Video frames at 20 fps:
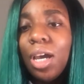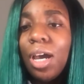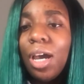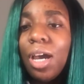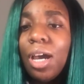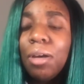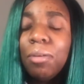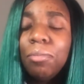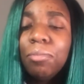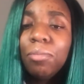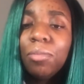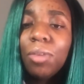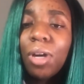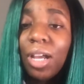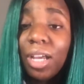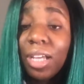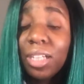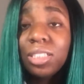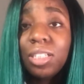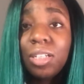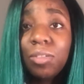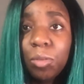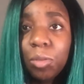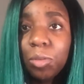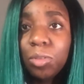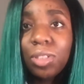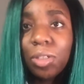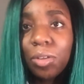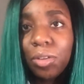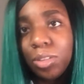I actually have
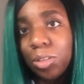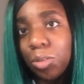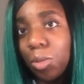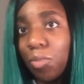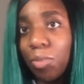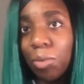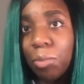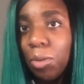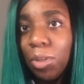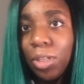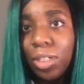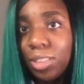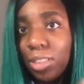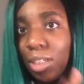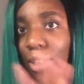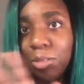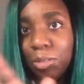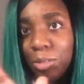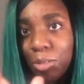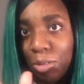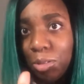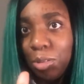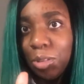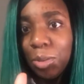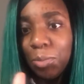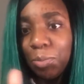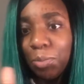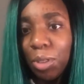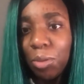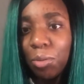notes down here, so if I'm looking down,
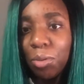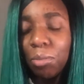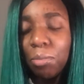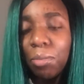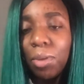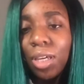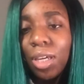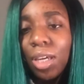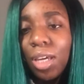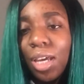just bear with me.